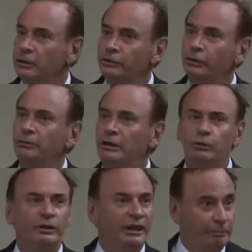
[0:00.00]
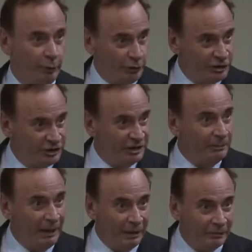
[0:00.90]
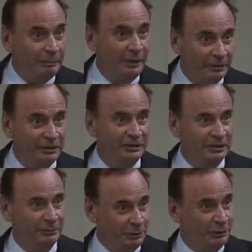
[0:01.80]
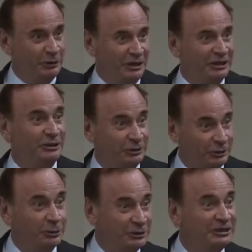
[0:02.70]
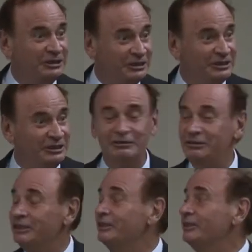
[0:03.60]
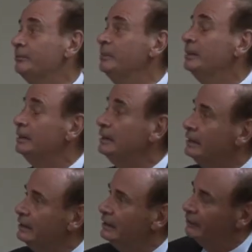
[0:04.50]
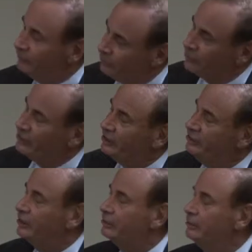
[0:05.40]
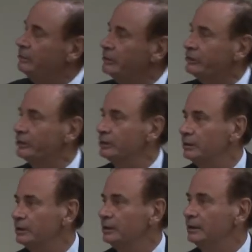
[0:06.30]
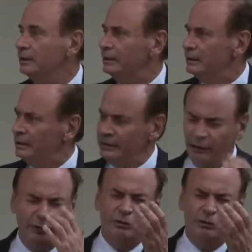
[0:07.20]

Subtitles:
So we look at purchasing power parity, I mean, just like it's taught in the CFA exam. And of course, there are disagreements. Now, for